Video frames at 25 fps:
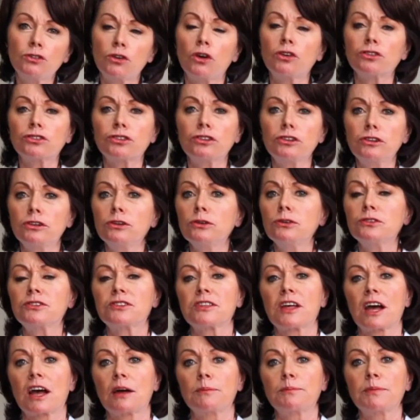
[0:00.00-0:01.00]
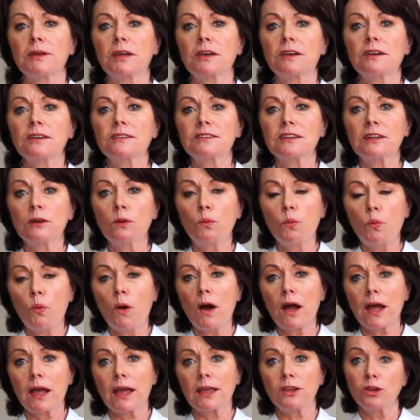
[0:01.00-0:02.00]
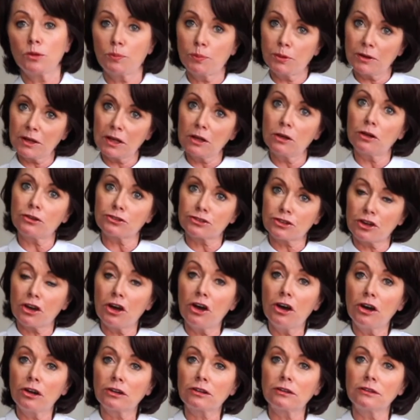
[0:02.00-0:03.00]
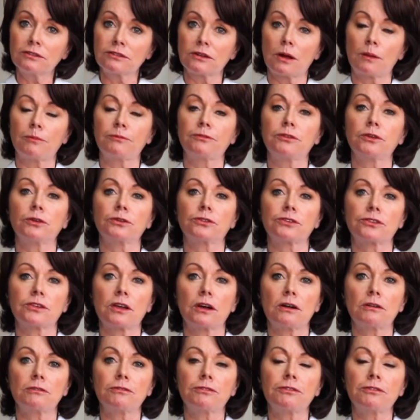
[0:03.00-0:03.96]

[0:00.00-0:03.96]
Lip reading: got to lose that because in a way you're putting lots of hurdles up for yourself.